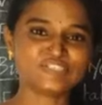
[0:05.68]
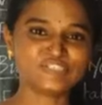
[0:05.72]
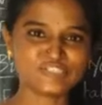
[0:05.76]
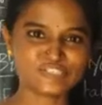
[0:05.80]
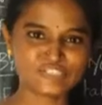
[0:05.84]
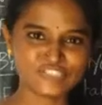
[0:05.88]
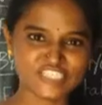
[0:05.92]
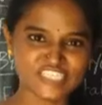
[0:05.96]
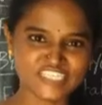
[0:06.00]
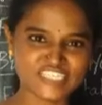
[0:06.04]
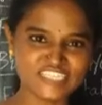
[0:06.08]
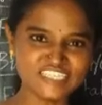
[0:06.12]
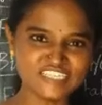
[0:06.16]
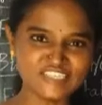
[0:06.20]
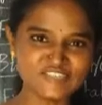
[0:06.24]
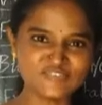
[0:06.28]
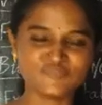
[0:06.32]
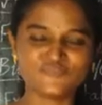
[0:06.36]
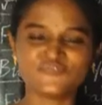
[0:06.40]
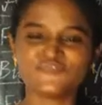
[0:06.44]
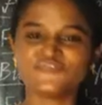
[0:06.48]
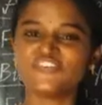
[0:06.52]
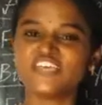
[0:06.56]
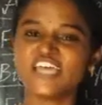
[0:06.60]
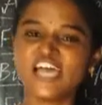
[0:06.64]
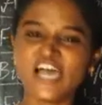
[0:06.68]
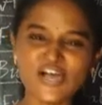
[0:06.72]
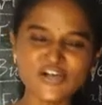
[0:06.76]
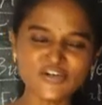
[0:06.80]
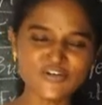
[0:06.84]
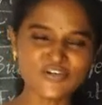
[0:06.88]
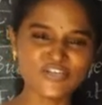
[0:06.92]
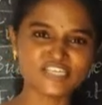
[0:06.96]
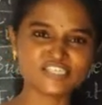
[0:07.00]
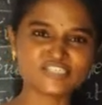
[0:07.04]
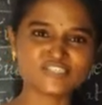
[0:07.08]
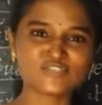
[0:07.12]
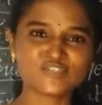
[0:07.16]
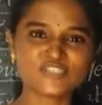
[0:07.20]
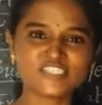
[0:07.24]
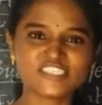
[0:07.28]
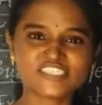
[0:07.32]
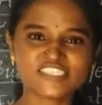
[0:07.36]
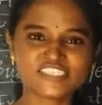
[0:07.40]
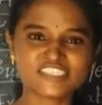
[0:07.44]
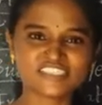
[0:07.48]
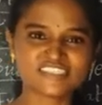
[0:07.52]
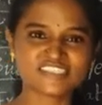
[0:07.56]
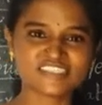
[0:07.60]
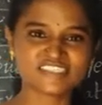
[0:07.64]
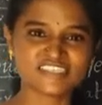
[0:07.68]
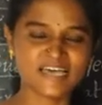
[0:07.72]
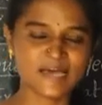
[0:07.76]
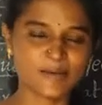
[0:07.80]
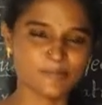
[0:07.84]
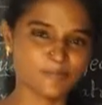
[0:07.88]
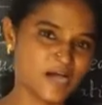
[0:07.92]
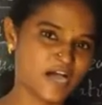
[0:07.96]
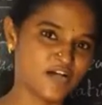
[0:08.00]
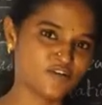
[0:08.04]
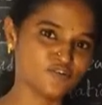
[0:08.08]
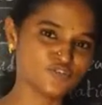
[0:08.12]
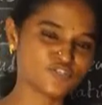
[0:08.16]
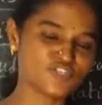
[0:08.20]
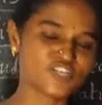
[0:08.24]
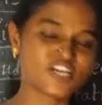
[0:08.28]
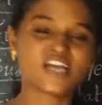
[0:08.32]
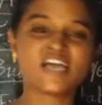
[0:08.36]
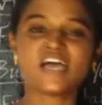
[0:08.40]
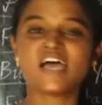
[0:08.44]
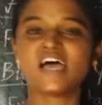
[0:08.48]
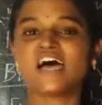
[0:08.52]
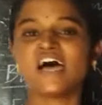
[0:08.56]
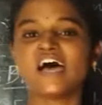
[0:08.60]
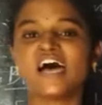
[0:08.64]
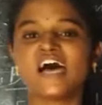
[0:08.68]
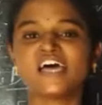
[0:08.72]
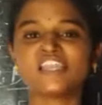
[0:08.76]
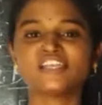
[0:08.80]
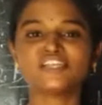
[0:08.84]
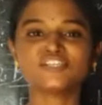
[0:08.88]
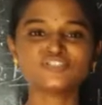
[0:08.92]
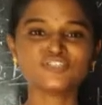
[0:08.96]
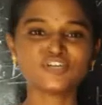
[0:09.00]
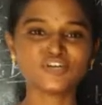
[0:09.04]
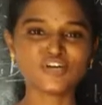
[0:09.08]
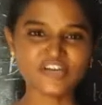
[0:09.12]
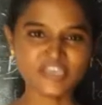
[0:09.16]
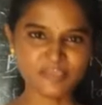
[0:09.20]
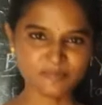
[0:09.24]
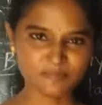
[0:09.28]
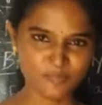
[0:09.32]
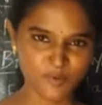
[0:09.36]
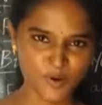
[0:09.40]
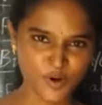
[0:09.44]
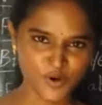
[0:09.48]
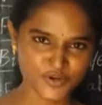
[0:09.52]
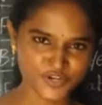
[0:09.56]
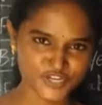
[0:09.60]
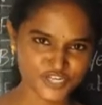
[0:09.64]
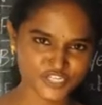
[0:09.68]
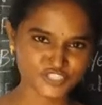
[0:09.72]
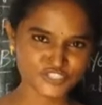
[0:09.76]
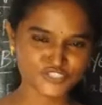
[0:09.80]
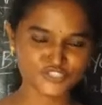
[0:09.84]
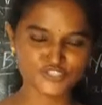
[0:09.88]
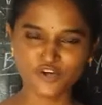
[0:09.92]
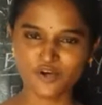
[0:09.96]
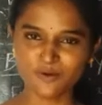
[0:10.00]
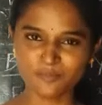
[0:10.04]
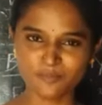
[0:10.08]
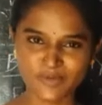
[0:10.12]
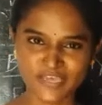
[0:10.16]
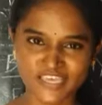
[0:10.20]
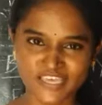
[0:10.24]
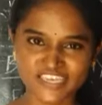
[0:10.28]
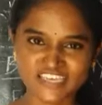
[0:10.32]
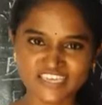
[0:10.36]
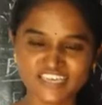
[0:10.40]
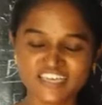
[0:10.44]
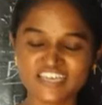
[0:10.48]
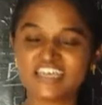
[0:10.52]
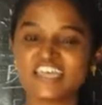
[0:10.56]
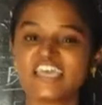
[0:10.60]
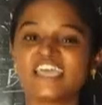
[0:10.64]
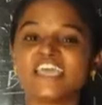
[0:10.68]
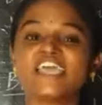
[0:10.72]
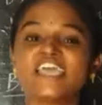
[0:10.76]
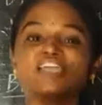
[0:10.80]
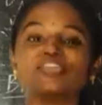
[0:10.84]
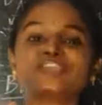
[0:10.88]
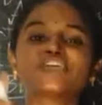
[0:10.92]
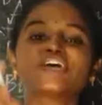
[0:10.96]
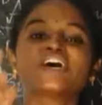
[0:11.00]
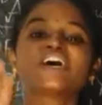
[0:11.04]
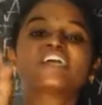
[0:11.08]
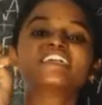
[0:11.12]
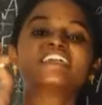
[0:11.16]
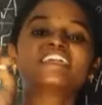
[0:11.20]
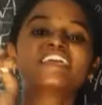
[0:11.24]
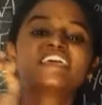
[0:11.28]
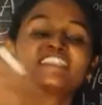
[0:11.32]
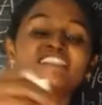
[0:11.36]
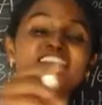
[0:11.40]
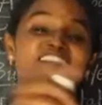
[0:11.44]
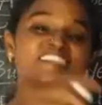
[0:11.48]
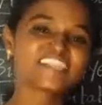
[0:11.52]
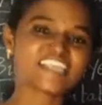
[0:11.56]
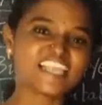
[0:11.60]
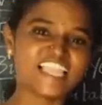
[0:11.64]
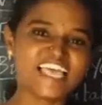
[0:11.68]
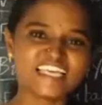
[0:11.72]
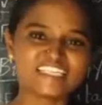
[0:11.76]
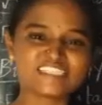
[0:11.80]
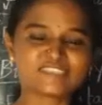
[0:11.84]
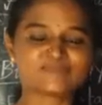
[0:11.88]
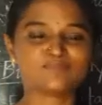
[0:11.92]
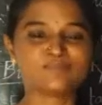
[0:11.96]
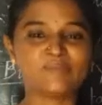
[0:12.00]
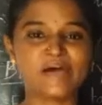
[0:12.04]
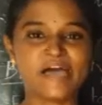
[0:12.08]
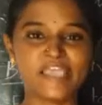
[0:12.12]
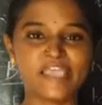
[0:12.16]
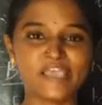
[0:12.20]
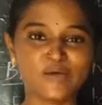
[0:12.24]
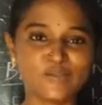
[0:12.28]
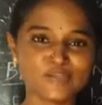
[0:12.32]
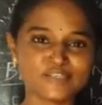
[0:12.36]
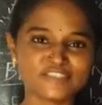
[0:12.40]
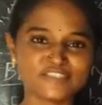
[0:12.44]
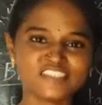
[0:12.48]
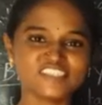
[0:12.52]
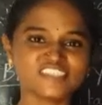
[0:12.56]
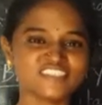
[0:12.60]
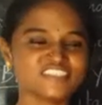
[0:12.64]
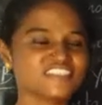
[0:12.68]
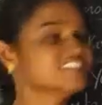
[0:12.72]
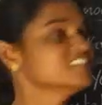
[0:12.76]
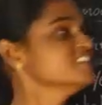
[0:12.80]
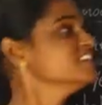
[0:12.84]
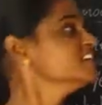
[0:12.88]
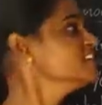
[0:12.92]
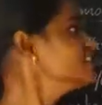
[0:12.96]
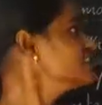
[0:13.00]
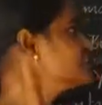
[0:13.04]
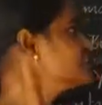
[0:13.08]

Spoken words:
today we are going to discuss about another important topic in your 10th class biology,